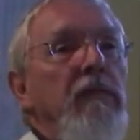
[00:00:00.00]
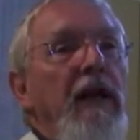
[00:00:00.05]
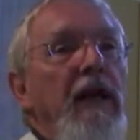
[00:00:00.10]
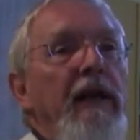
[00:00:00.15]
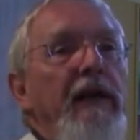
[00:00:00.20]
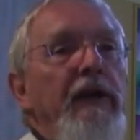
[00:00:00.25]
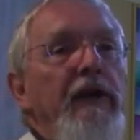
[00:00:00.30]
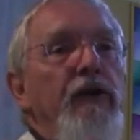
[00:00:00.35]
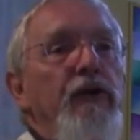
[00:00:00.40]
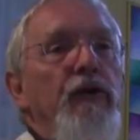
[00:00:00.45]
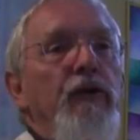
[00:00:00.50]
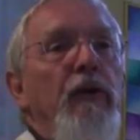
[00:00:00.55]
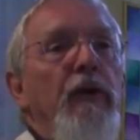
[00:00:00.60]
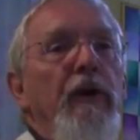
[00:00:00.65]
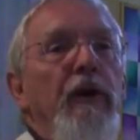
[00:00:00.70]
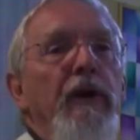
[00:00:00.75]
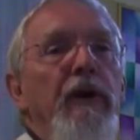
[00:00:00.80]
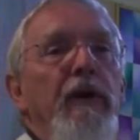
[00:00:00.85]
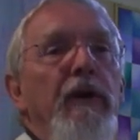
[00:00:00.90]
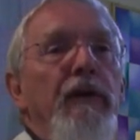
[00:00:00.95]
and
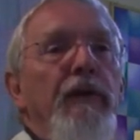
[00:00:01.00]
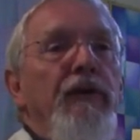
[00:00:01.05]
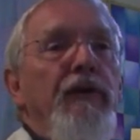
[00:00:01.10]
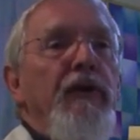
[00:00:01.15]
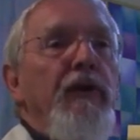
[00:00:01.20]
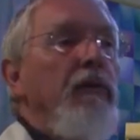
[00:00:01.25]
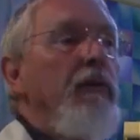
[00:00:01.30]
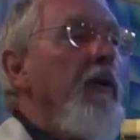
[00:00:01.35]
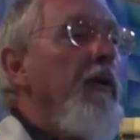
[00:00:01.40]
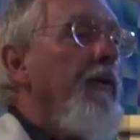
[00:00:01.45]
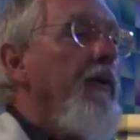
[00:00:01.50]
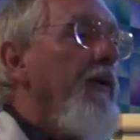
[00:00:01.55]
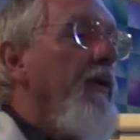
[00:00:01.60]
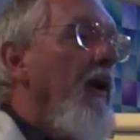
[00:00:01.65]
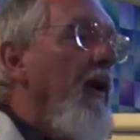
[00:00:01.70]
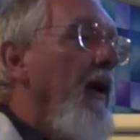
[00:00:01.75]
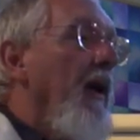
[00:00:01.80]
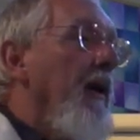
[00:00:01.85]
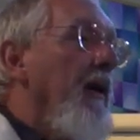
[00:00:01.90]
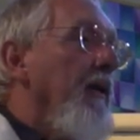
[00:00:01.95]
enjoy
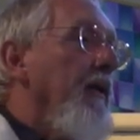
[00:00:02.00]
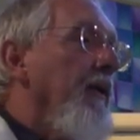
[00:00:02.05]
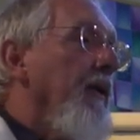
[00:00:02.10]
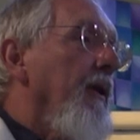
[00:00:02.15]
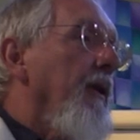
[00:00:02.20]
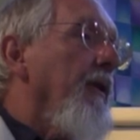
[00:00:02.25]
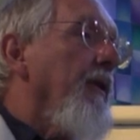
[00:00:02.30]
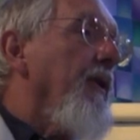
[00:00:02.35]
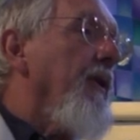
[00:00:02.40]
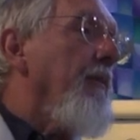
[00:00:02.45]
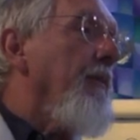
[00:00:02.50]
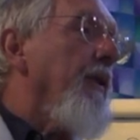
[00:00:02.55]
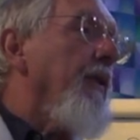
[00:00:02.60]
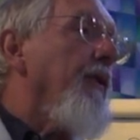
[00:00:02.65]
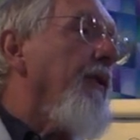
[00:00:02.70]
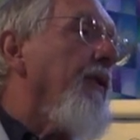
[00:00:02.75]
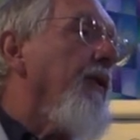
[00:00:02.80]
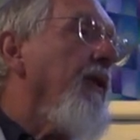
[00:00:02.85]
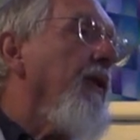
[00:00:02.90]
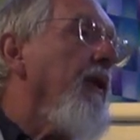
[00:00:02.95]
stillness and
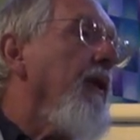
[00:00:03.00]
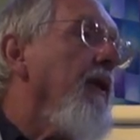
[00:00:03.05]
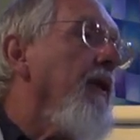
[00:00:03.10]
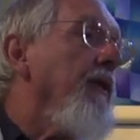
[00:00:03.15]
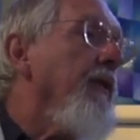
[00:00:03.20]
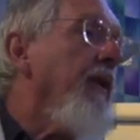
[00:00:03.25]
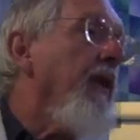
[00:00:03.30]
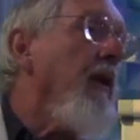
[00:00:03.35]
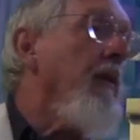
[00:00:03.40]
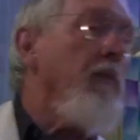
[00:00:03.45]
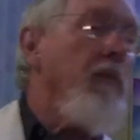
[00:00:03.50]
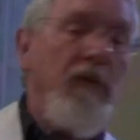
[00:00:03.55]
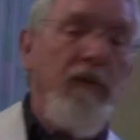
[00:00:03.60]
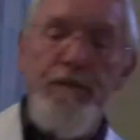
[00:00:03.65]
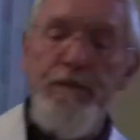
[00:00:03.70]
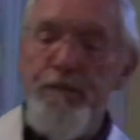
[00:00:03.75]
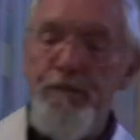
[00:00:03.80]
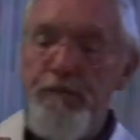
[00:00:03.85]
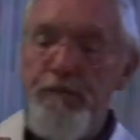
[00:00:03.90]
simplicity and contentment.